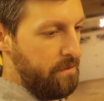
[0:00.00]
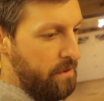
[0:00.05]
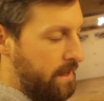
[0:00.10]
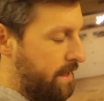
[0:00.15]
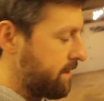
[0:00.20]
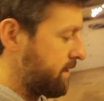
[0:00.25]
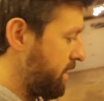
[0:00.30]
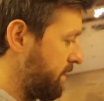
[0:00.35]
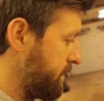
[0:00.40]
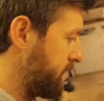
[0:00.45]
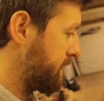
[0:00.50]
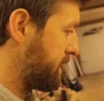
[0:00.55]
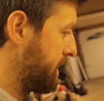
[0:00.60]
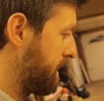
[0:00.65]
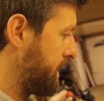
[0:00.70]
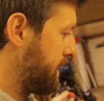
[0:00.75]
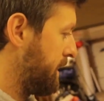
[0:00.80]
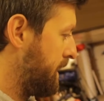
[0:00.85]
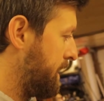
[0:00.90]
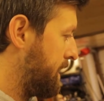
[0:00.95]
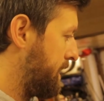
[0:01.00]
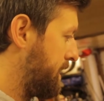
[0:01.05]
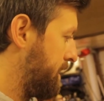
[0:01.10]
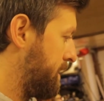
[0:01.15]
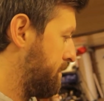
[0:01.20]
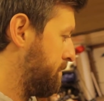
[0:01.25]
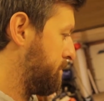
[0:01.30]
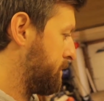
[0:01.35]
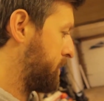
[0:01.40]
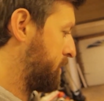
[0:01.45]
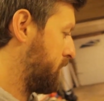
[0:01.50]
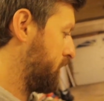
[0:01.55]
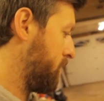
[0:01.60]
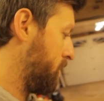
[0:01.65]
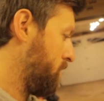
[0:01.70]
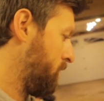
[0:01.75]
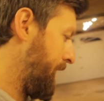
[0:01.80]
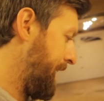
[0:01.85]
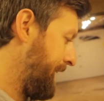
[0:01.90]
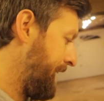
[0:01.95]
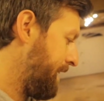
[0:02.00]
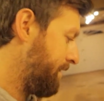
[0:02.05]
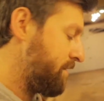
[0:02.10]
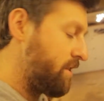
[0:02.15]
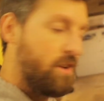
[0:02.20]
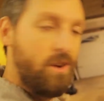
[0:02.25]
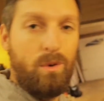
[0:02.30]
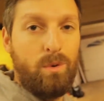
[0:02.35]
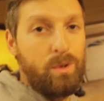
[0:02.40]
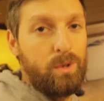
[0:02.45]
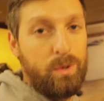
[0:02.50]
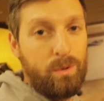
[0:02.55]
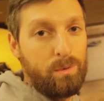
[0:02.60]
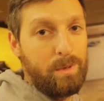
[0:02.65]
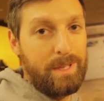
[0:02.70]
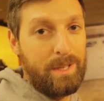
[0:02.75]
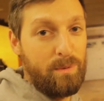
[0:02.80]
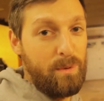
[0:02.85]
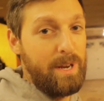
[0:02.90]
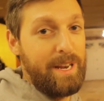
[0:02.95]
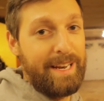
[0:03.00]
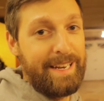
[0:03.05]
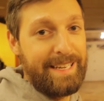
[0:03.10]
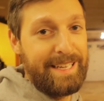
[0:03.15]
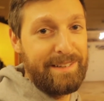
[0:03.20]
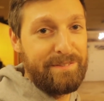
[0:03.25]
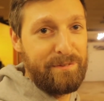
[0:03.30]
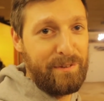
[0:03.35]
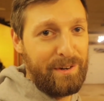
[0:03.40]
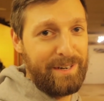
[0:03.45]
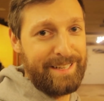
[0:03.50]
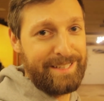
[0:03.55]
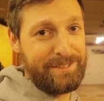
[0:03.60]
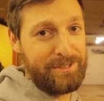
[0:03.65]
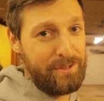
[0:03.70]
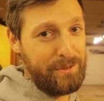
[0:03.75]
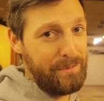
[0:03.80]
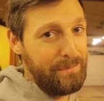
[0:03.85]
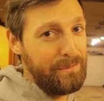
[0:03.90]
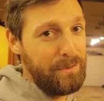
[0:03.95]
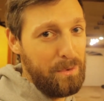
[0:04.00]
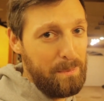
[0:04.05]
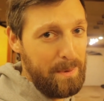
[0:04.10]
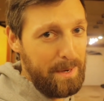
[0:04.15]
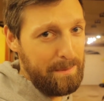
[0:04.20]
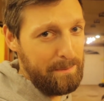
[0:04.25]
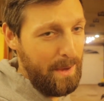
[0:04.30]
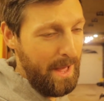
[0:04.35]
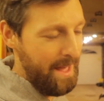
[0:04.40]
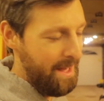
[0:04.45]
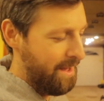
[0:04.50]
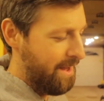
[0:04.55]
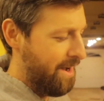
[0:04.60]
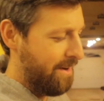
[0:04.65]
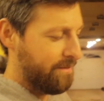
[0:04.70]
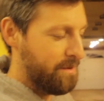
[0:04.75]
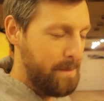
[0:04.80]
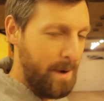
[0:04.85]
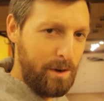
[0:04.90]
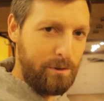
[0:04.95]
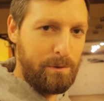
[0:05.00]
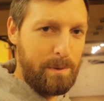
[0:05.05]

for this, obviously. So I have no clue really what I need for an external fuel pump. From